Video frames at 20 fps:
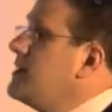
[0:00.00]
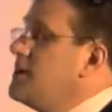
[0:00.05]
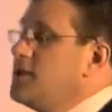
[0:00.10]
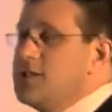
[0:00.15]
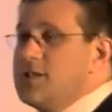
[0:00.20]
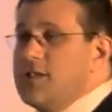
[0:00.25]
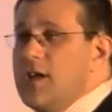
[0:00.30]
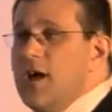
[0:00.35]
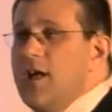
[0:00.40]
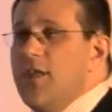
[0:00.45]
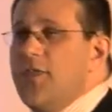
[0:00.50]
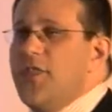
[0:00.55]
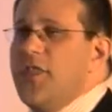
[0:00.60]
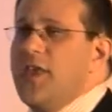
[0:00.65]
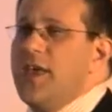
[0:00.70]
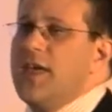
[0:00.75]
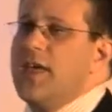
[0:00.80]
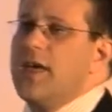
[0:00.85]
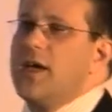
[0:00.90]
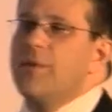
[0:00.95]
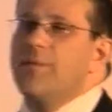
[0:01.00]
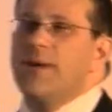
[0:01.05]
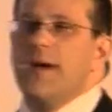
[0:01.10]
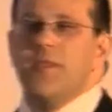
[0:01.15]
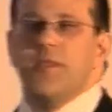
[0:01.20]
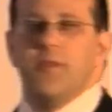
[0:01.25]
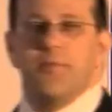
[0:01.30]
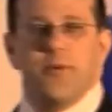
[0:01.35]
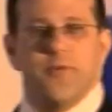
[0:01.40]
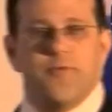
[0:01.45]
Start thinking
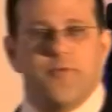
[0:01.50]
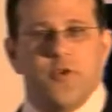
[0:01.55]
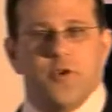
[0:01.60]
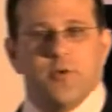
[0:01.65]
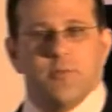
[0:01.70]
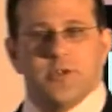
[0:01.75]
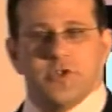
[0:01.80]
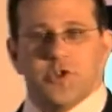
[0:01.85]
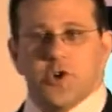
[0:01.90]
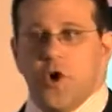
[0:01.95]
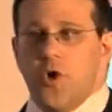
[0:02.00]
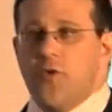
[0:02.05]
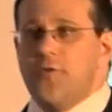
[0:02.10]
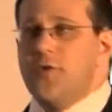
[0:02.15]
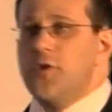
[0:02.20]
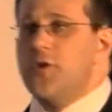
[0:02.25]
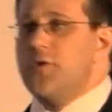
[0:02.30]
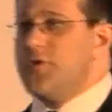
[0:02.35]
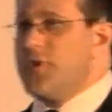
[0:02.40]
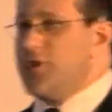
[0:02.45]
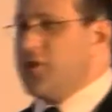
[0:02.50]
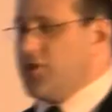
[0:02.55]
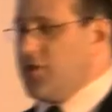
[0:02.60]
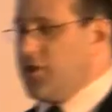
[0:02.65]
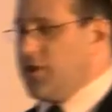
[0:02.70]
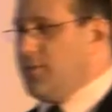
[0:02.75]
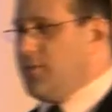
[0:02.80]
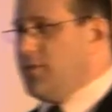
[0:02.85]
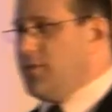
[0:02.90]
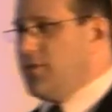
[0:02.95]
about the performance of your
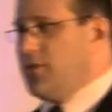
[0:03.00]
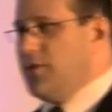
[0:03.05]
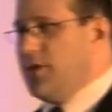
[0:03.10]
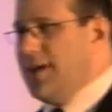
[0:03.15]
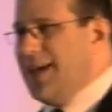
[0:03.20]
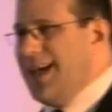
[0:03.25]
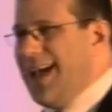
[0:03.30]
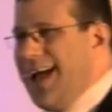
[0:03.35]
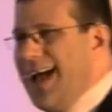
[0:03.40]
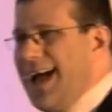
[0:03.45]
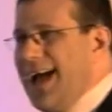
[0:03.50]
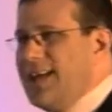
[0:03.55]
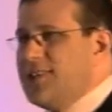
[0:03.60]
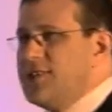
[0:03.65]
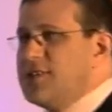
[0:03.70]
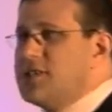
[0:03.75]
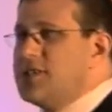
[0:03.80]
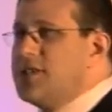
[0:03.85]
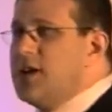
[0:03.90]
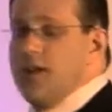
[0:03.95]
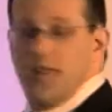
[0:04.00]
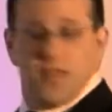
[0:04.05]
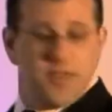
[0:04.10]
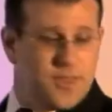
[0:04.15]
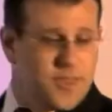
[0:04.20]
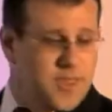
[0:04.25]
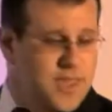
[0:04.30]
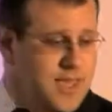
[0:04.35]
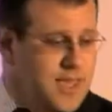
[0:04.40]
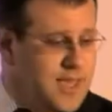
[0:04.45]
systems and start
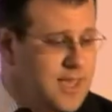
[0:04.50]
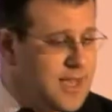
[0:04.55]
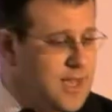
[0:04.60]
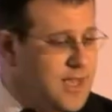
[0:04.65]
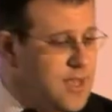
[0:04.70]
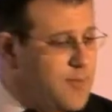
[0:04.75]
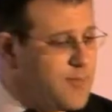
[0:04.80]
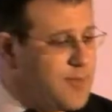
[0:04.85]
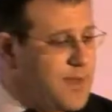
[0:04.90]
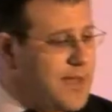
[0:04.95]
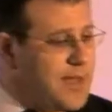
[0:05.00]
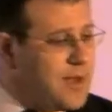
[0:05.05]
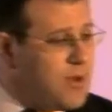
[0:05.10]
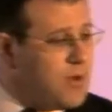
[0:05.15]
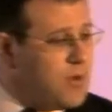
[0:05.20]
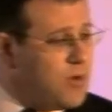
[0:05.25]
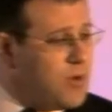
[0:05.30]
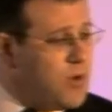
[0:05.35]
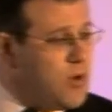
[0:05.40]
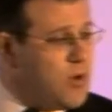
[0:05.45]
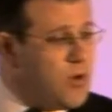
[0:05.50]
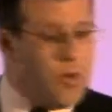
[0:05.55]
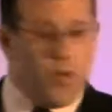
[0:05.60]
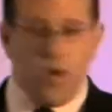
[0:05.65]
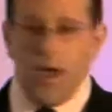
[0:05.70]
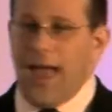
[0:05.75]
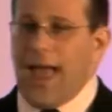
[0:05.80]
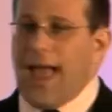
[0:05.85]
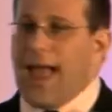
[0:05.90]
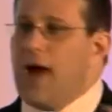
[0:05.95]
thinking about
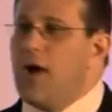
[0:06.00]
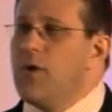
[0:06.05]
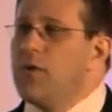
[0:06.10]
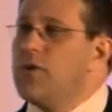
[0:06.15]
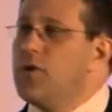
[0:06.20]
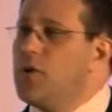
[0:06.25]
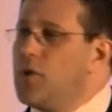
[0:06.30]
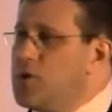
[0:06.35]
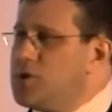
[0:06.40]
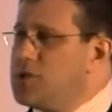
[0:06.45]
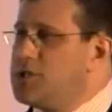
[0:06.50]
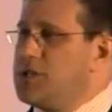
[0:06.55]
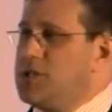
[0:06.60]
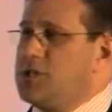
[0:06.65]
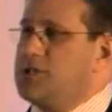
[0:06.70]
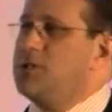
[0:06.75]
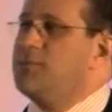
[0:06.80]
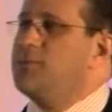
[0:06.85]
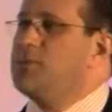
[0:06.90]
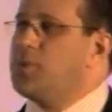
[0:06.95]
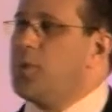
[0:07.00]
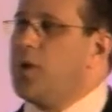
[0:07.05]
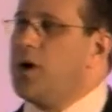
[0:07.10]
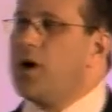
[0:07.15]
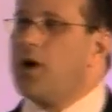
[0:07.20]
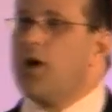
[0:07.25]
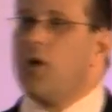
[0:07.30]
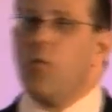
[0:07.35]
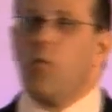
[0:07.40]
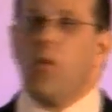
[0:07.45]
how your systems
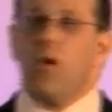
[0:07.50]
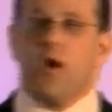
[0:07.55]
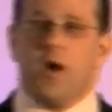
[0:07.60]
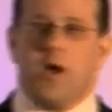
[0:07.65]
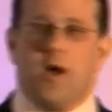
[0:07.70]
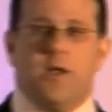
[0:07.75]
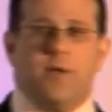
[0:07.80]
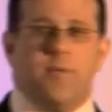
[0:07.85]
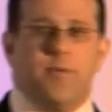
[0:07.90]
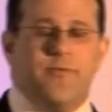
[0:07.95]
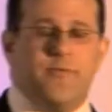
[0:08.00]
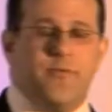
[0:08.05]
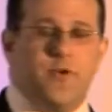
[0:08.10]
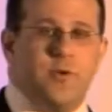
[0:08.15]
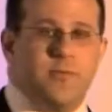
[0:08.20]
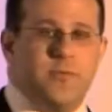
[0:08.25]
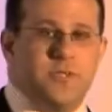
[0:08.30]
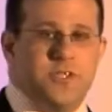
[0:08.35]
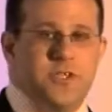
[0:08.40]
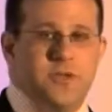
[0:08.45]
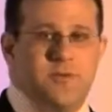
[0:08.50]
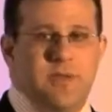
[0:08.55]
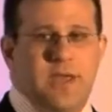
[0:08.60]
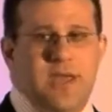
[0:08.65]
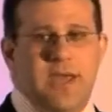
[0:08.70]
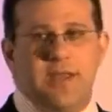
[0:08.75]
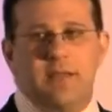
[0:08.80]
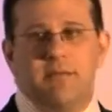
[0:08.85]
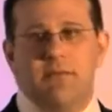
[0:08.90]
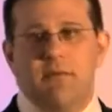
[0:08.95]
work and what kind of performance you
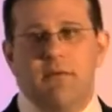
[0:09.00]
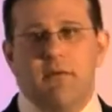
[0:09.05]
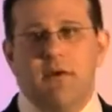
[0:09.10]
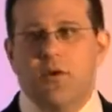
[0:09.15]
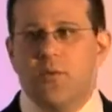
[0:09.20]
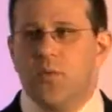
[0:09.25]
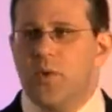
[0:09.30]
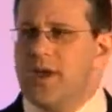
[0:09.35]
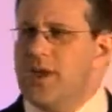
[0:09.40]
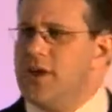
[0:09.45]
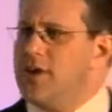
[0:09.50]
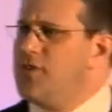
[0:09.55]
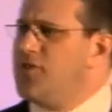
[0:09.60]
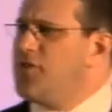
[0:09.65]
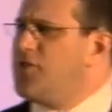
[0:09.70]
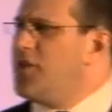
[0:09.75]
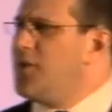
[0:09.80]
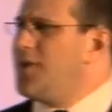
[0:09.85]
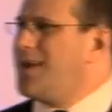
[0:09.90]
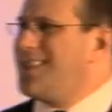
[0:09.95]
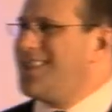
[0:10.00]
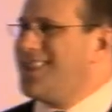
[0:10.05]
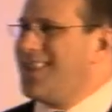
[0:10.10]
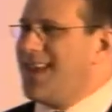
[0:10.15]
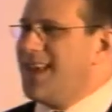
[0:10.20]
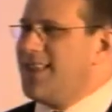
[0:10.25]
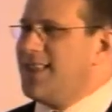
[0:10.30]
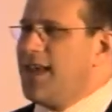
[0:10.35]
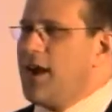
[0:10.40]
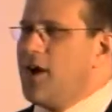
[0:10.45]
need. We used to,
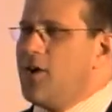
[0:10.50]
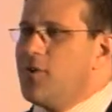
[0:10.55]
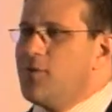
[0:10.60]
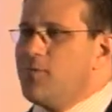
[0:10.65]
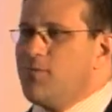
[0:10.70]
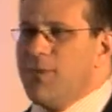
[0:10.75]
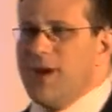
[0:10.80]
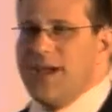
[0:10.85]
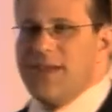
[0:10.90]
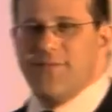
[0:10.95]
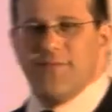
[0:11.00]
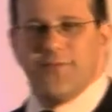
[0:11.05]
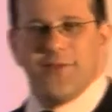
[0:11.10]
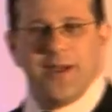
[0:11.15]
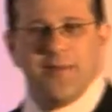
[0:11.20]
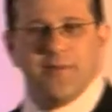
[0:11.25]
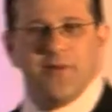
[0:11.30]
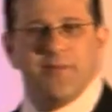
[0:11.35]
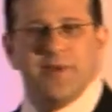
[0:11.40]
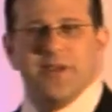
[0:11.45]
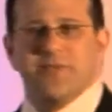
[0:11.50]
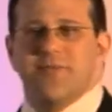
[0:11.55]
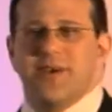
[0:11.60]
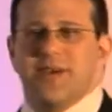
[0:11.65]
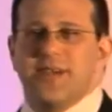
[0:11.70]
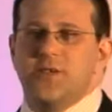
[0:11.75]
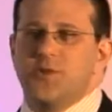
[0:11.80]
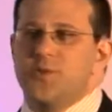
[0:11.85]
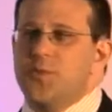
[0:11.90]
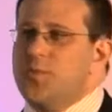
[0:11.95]
in the old mainframe and
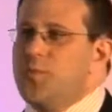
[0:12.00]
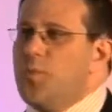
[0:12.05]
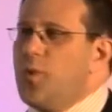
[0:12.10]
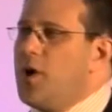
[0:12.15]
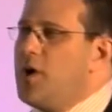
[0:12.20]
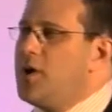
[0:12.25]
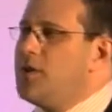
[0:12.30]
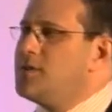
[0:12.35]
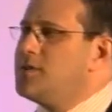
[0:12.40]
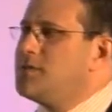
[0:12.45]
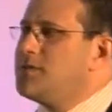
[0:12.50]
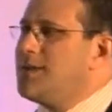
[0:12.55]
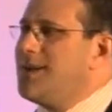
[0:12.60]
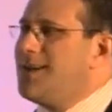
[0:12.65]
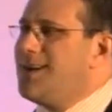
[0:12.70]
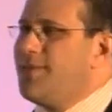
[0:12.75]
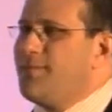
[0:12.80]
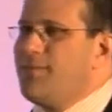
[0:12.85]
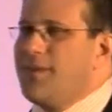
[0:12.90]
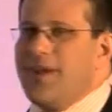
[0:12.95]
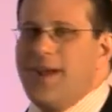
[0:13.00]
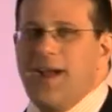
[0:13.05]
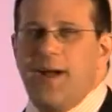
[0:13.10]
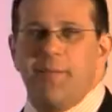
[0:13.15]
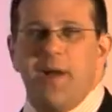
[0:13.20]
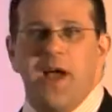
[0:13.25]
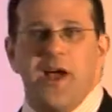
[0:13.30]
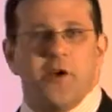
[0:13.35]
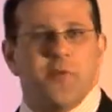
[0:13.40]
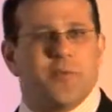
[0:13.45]
mid-range world, I'm
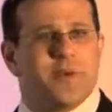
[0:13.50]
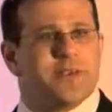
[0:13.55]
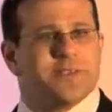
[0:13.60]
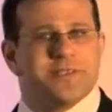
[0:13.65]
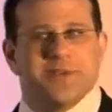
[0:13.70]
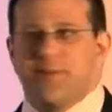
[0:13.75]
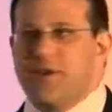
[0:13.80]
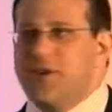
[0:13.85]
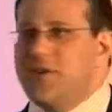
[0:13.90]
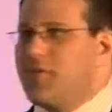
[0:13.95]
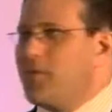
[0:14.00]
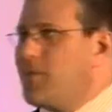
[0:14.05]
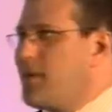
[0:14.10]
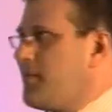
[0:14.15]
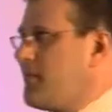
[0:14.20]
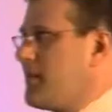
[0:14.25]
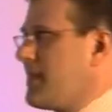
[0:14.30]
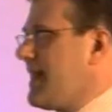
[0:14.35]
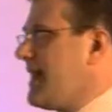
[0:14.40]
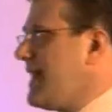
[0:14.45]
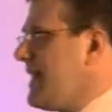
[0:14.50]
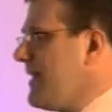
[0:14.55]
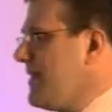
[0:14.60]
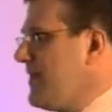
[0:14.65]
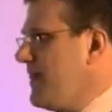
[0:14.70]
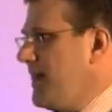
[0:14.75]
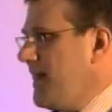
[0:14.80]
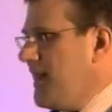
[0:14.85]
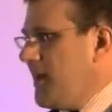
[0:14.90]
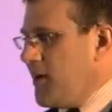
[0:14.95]
hoping some of you remember that,
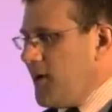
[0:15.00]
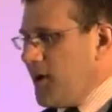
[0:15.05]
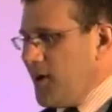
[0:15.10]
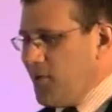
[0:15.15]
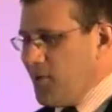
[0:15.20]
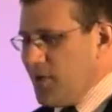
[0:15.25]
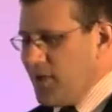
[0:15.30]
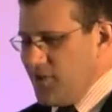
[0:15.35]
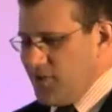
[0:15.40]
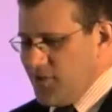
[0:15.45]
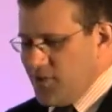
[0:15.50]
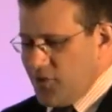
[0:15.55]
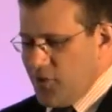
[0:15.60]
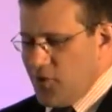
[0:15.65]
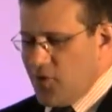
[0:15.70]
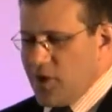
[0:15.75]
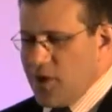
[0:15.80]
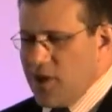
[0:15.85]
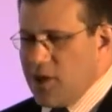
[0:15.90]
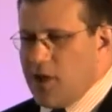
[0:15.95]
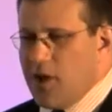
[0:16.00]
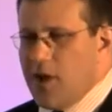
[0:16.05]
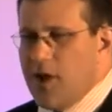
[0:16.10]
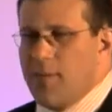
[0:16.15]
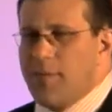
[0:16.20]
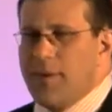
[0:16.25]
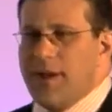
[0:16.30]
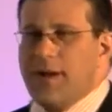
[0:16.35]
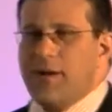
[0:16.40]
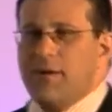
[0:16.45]
we used to talk a lot
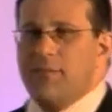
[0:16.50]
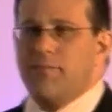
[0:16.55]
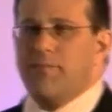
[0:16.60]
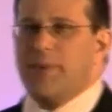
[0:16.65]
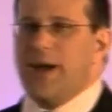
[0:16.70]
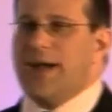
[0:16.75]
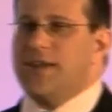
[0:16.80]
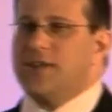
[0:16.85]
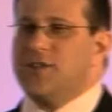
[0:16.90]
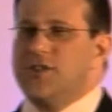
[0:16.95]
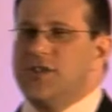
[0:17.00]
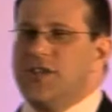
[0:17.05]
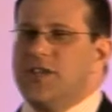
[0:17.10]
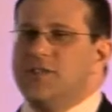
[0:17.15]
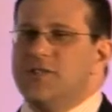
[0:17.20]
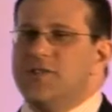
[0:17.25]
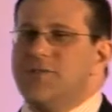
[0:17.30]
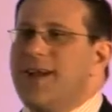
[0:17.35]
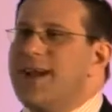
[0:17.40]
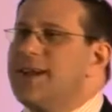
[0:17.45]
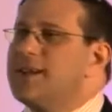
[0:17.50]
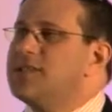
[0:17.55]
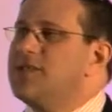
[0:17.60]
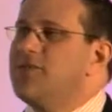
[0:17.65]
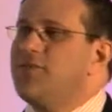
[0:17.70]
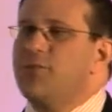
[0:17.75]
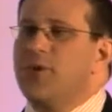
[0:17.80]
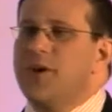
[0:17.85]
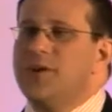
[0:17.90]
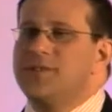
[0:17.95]
about batch and
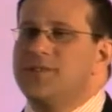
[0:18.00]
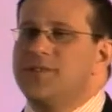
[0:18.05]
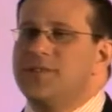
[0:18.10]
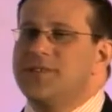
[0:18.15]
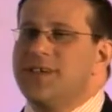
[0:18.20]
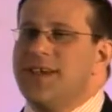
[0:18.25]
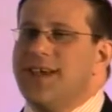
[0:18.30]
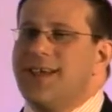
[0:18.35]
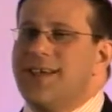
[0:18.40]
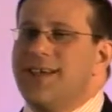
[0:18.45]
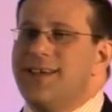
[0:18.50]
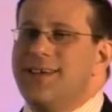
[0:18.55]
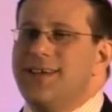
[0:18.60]
interactive processing.